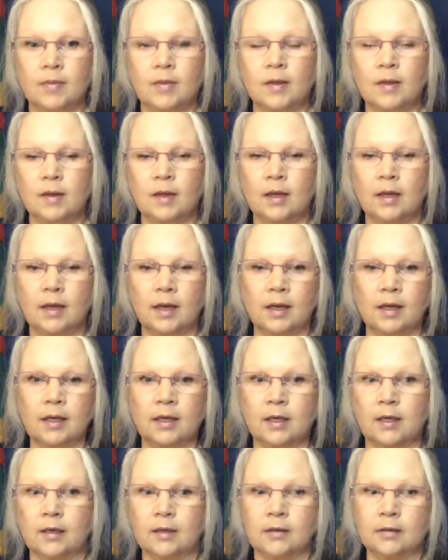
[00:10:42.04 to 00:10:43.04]
like
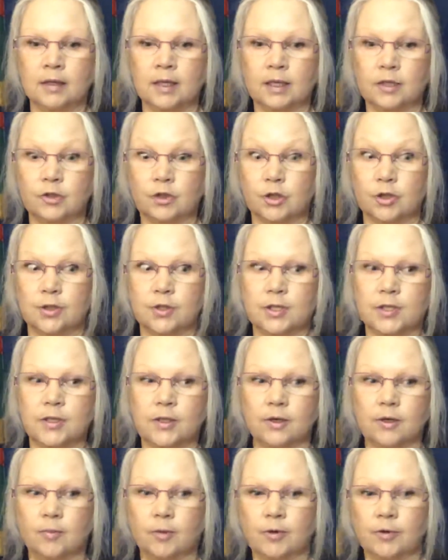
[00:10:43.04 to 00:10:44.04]
any like church
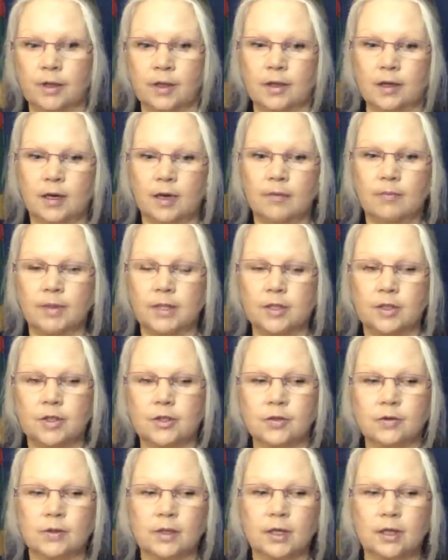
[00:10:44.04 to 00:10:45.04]
ceremony that I've been
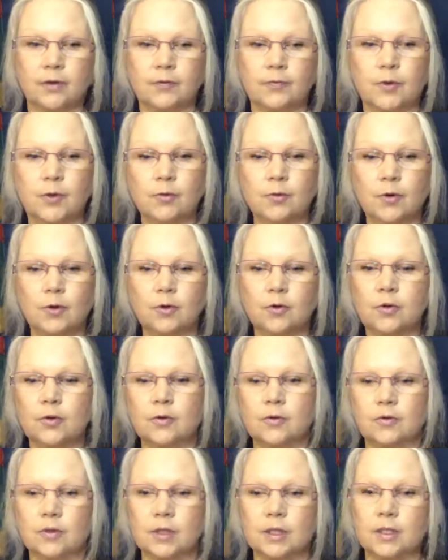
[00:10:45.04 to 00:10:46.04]
to. Like if you were go
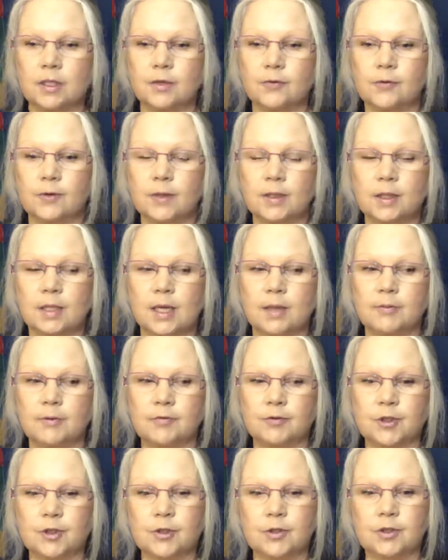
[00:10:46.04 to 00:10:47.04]
to a different type of
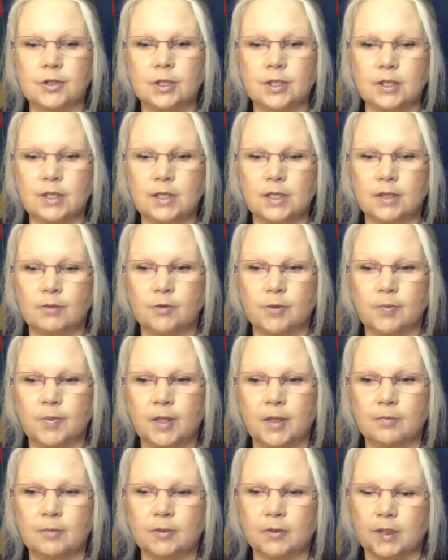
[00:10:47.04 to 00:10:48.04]
church and see what
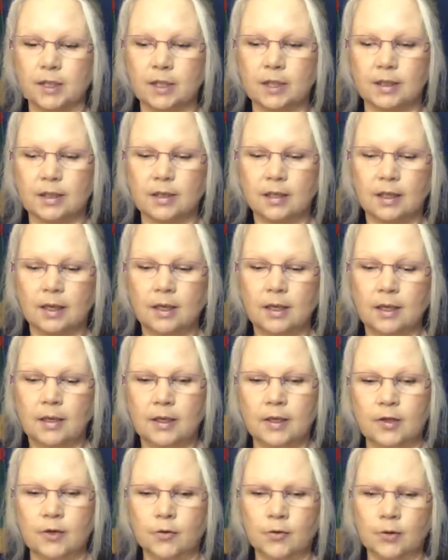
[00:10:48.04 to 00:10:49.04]
people did,
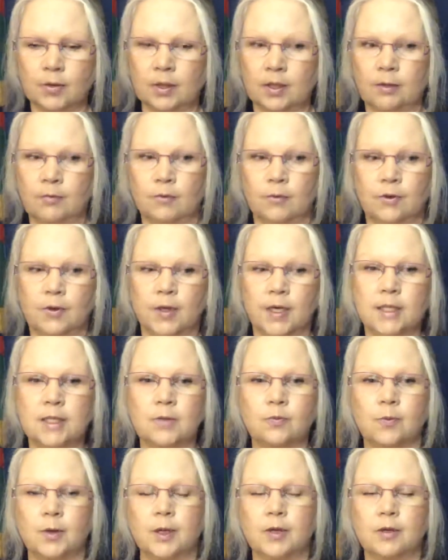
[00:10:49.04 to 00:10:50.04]
you would think, well, that's
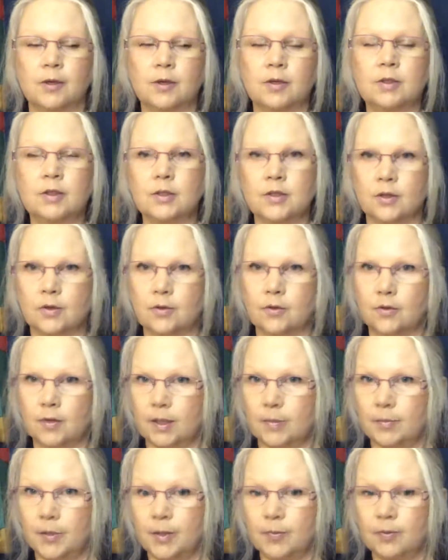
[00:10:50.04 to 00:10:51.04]
weird. So,
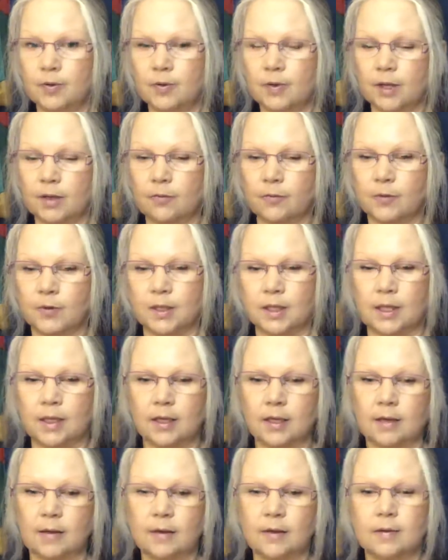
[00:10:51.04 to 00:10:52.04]
and people get
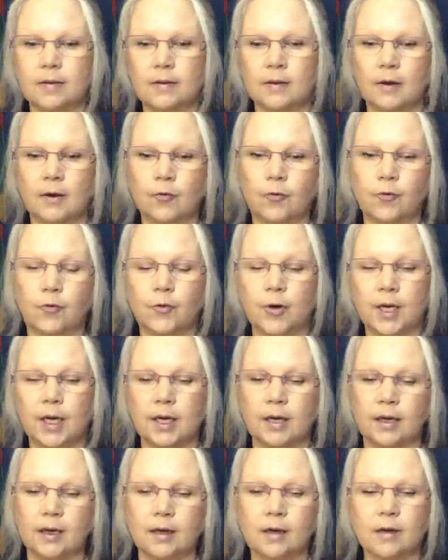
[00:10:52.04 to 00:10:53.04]
really
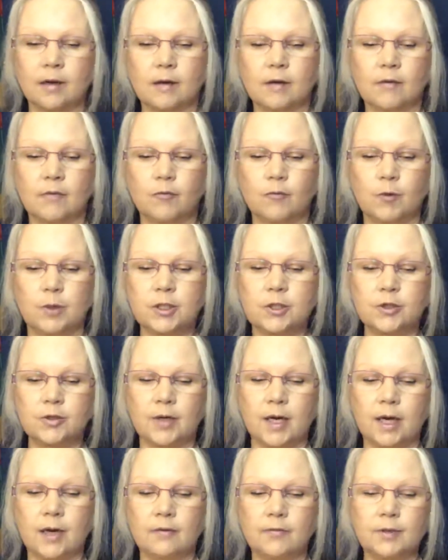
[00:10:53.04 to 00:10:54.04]
afraid of
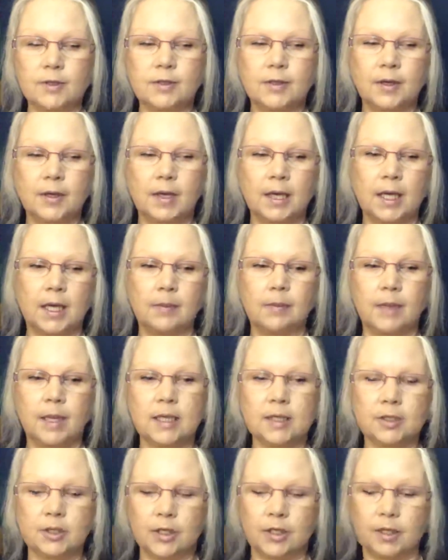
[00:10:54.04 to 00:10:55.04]
witchcraft and
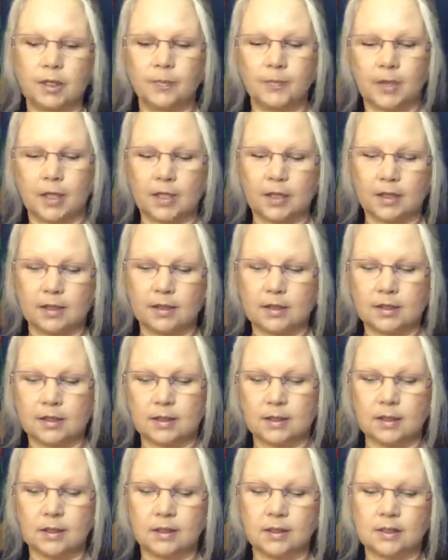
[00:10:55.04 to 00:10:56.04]
magic because
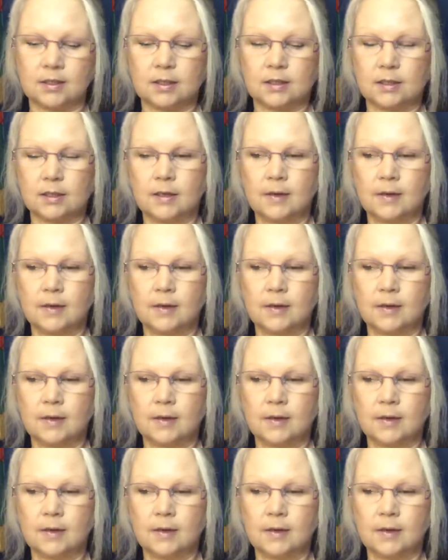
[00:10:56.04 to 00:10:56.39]
it's